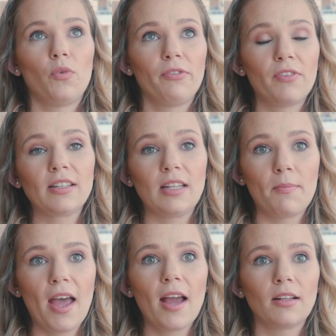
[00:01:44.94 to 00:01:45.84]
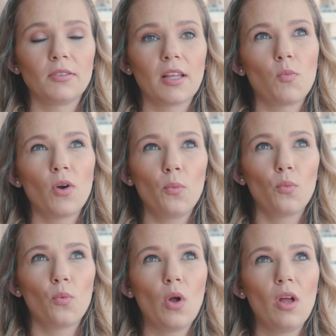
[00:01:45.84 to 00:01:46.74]
reflecting back, I was like, what,
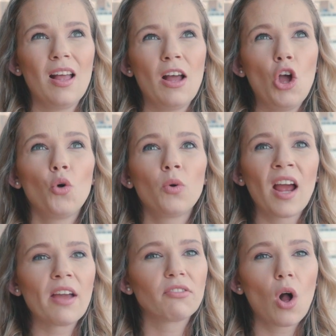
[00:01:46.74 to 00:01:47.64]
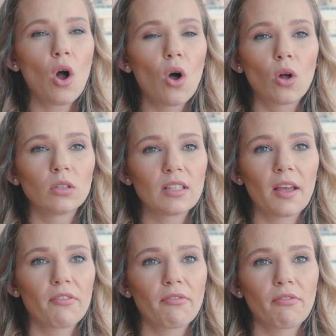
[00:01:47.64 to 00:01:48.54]
who would I have called
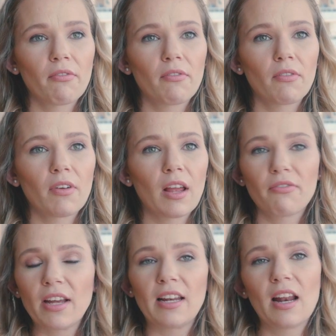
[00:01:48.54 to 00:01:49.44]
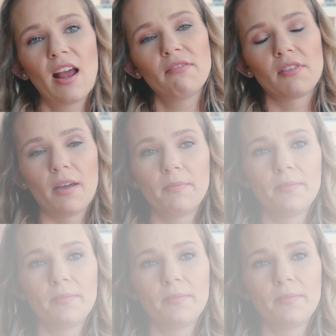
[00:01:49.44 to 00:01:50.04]
if, if I didn't have them?